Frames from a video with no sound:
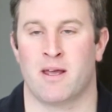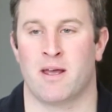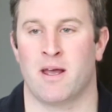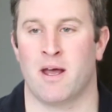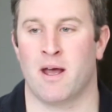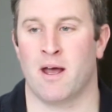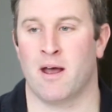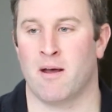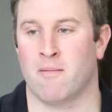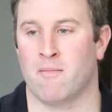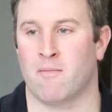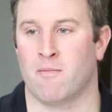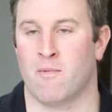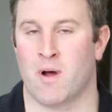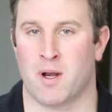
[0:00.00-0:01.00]

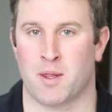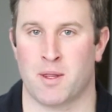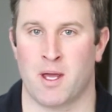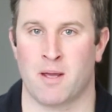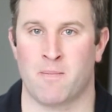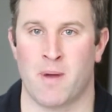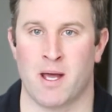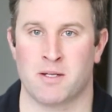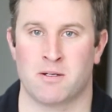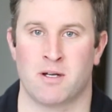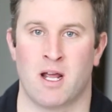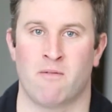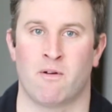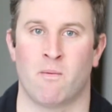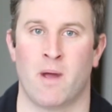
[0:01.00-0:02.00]
um, want to thank Pastor
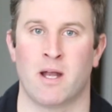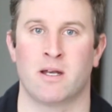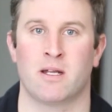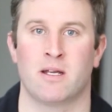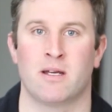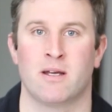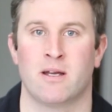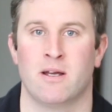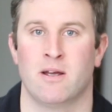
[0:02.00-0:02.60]
Dave and Wendy